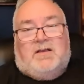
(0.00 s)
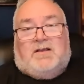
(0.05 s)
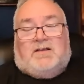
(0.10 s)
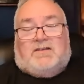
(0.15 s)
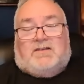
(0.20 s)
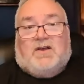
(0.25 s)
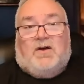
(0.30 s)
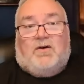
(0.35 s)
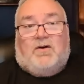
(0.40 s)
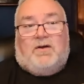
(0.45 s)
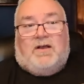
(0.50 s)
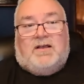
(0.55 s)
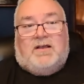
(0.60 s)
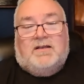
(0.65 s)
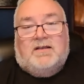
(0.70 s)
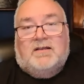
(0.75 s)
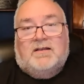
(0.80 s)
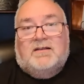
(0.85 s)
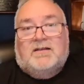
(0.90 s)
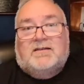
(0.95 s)
So
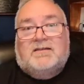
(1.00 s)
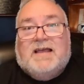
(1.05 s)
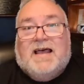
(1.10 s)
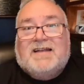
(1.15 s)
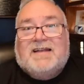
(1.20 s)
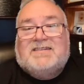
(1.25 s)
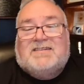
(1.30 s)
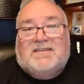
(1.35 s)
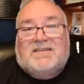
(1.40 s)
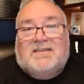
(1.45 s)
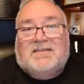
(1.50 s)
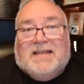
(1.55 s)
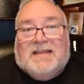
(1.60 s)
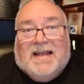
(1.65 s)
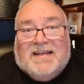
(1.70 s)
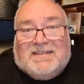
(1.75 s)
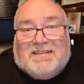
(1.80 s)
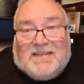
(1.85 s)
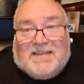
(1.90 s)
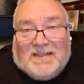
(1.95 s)
that's
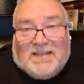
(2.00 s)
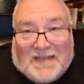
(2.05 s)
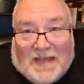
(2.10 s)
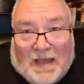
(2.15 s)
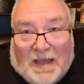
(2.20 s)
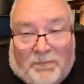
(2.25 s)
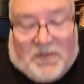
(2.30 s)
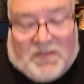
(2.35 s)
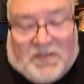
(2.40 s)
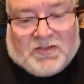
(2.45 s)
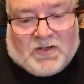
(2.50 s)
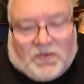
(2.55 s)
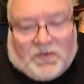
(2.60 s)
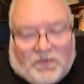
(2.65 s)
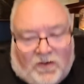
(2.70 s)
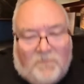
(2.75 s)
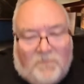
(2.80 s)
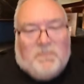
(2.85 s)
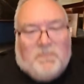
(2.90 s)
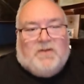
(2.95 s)
that's this episode
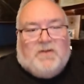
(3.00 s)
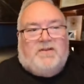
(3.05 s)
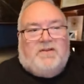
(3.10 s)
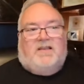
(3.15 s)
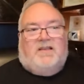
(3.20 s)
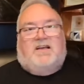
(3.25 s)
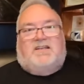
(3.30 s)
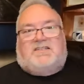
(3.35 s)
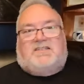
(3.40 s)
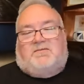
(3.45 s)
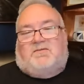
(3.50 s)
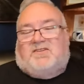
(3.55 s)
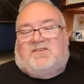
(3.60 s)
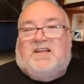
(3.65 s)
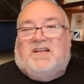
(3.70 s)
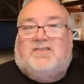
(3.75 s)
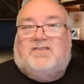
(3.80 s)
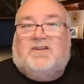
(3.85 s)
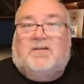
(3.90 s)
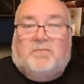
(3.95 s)
on building a
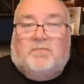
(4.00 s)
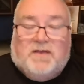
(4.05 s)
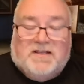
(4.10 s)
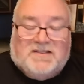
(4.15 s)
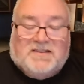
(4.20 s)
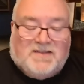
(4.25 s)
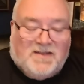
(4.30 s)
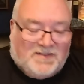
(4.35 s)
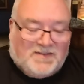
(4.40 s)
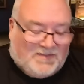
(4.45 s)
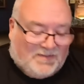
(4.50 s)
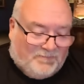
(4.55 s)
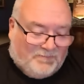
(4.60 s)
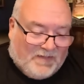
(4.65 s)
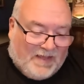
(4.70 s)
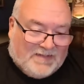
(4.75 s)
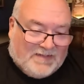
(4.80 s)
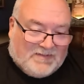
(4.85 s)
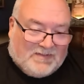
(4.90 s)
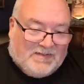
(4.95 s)
customer-centric business.
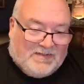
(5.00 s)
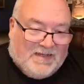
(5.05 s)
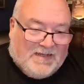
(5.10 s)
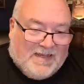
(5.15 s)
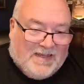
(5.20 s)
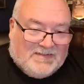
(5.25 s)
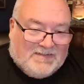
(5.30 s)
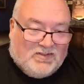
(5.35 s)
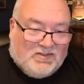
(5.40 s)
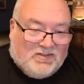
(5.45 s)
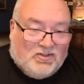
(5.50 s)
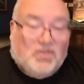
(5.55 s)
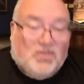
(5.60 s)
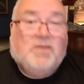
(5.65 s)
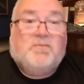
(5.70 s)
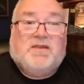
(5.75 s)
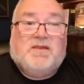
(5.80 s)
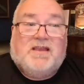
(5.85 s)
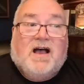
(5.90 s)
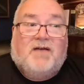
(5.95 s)
As as
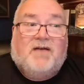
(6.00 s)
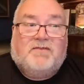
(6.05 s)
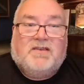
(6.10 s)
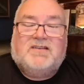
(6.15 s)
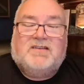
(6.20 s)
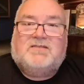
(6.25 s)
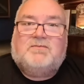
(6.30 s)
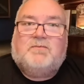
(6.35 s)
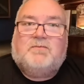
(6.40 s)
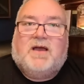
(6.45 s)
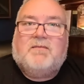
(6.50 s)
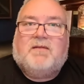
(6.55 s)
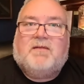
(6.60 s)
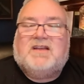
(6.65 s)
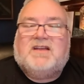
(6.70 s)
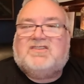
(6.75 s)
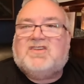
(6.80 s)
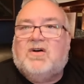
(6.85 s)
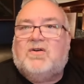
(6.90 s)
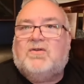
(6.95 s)
should be obvious by my
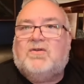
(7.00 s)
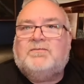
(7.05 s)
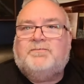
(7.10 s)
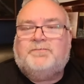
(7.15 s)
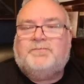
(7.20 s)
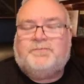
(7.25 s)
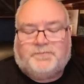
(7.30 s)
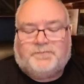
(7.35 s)
tone,